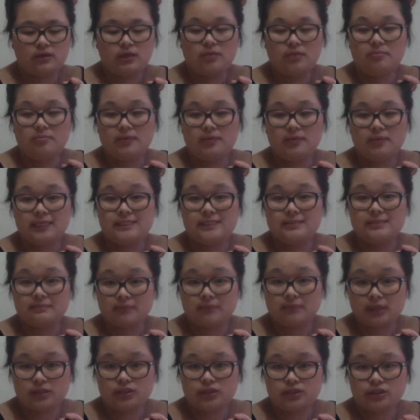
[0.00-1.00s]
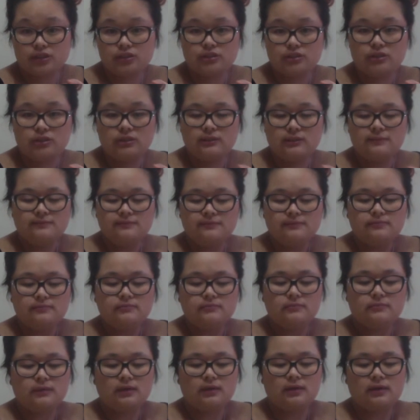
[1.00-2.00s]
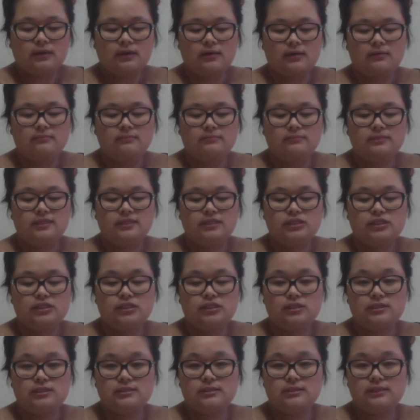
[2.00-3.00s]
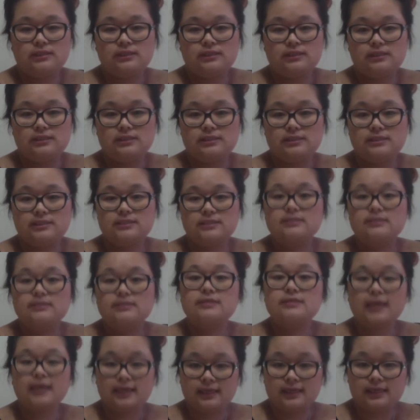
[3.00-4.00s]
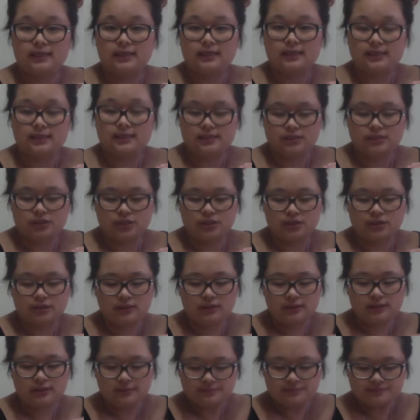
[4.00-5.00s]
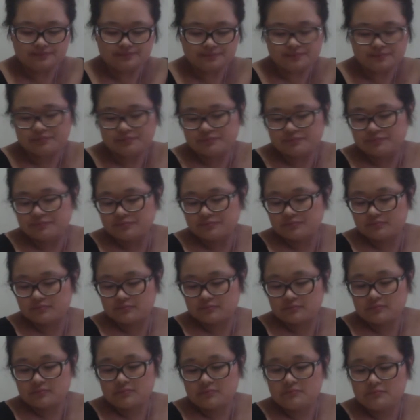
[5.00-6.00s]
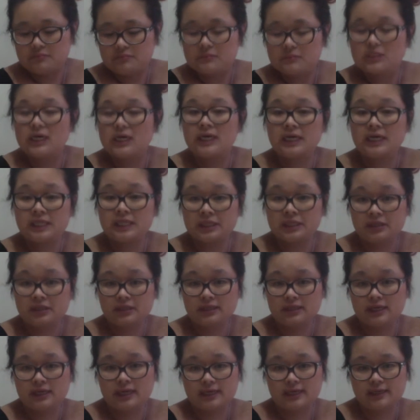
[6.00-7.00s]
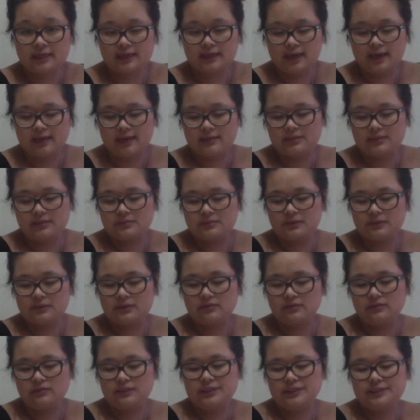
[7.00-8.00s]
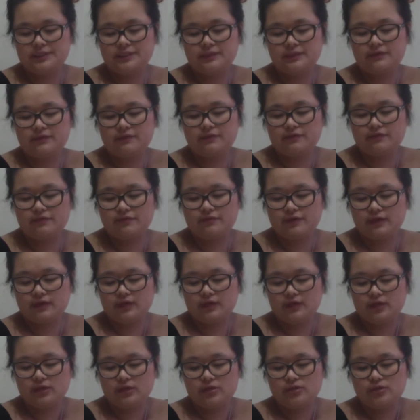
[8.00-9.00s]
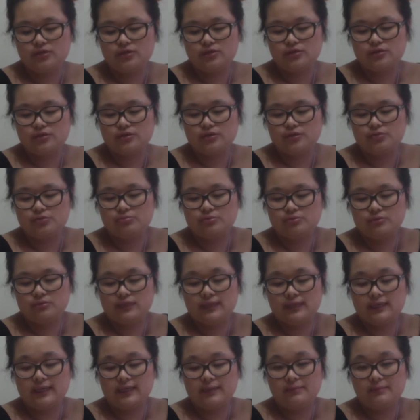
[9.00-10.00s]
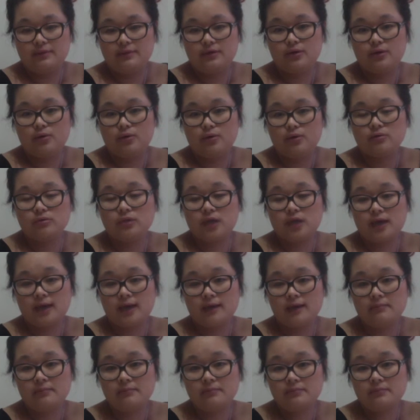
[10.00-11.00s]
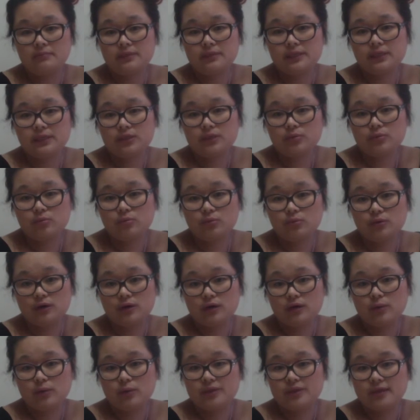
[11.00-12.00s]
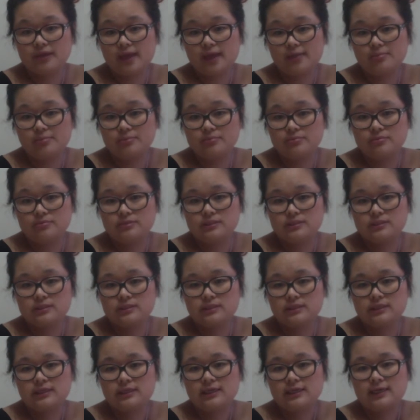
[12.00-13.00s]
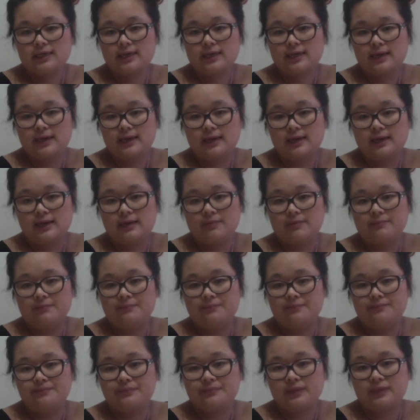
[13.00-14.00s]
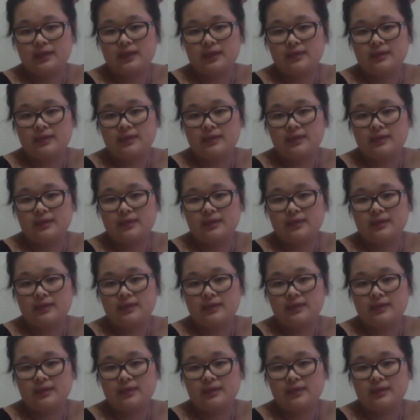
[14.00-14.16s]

be as much that she is taking internally. Another thing that I can add as well is if you do put lemon or lime in the water with apples, and